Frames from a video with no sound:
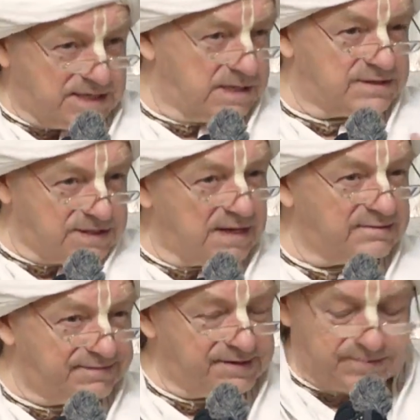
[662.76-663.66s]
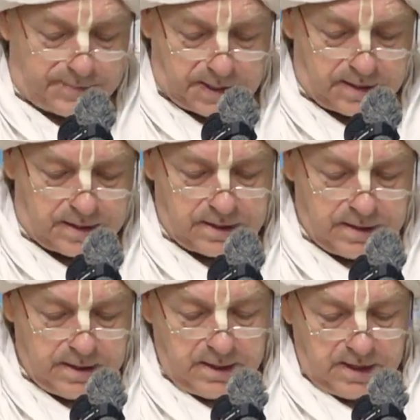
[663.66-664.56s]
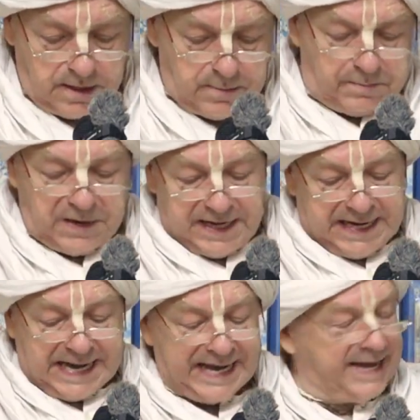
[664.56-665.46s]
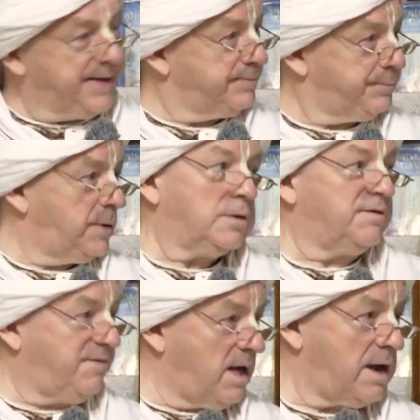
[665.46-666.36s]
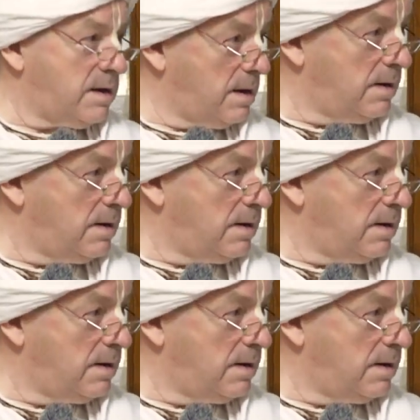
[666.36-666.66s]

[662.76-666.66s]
in a selfish manner. Completely purified.